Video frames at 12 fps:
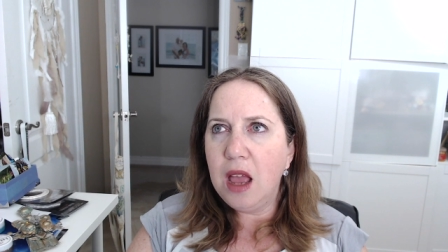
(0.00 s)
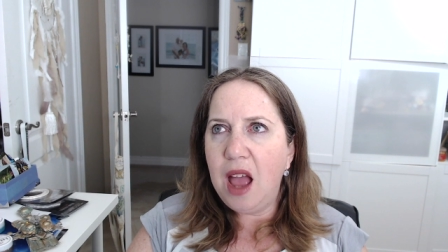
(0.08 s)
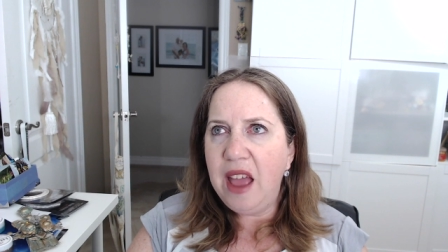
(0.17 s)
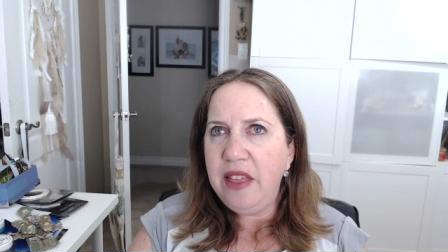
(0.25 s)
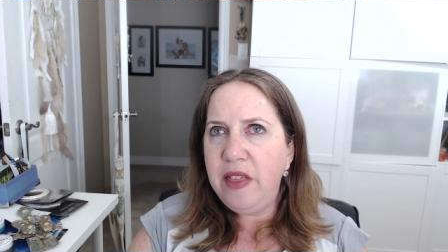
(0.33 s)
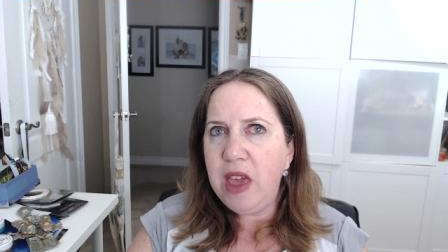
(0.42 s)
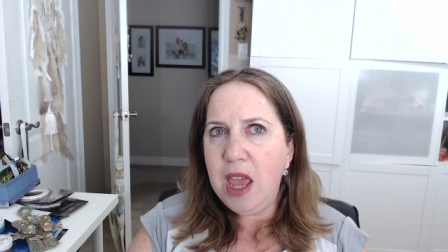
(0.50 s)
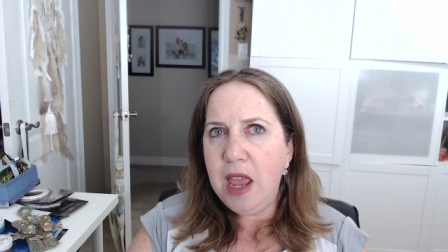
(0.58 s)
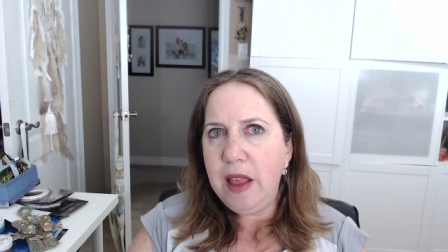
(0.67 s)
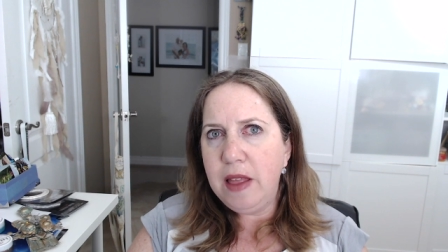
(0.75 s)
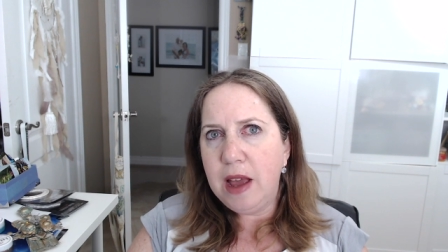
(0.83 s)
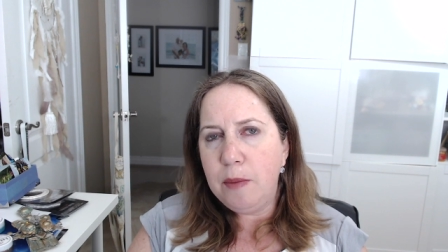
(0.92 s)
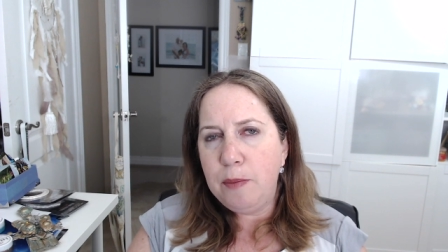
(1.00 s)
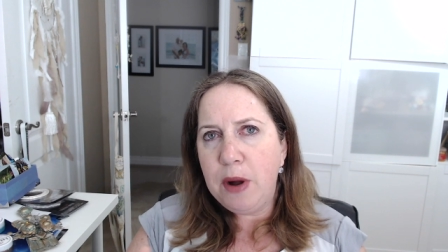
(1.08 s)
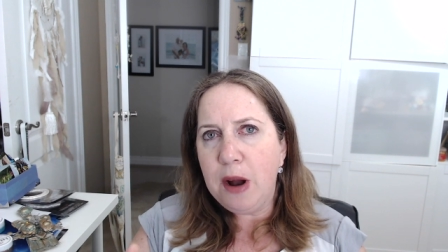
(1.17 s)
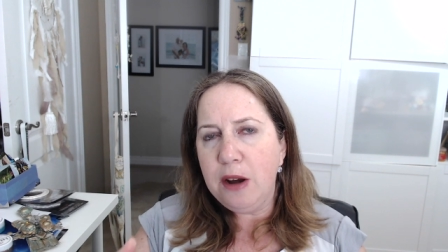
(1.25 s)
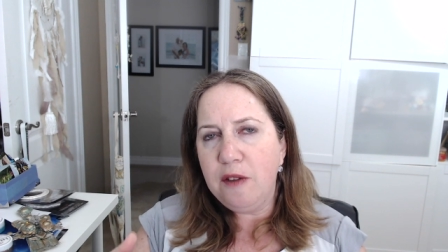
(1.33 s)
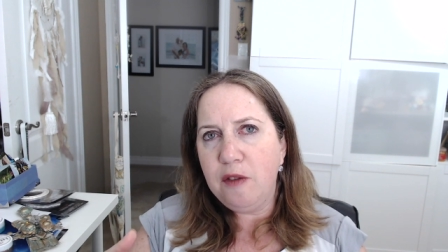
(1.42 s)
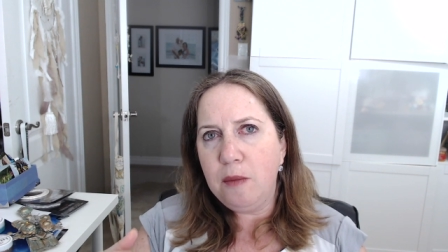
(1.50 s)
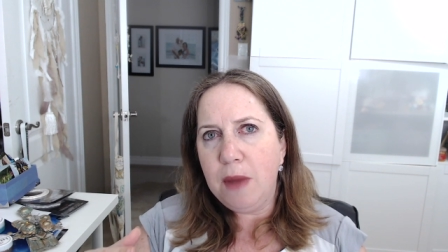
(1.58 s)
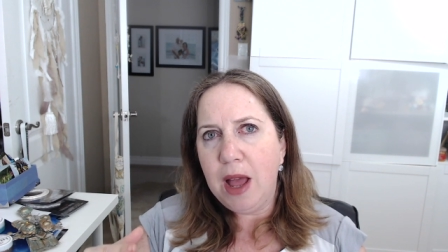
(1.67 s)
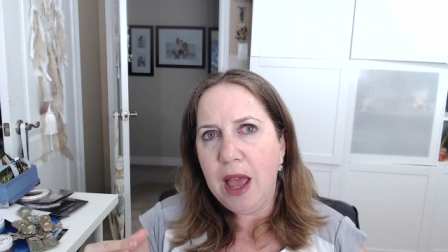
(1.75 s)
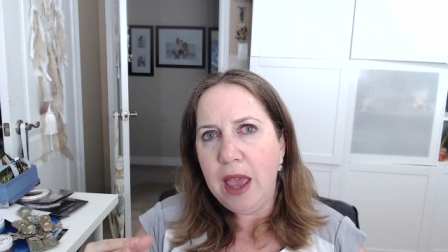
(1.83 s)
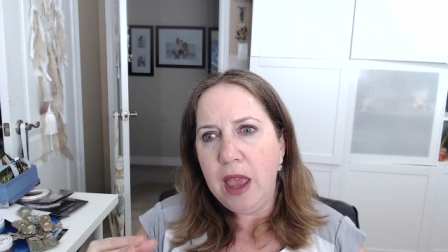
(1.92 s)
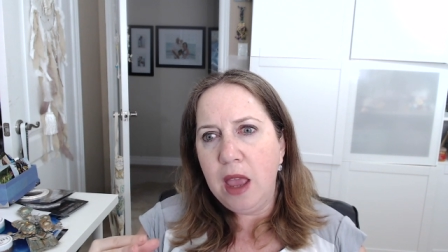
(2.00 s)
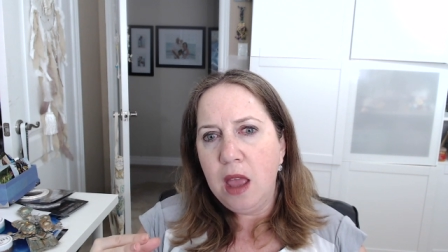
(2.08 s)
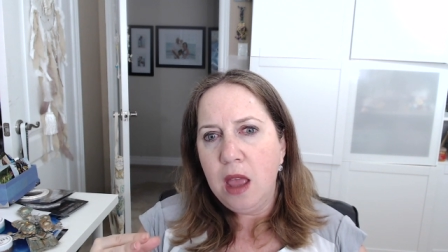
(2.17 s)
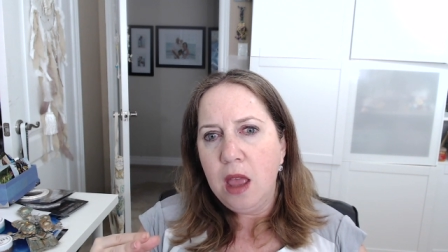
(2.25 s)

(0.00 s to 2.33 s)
i think that part of my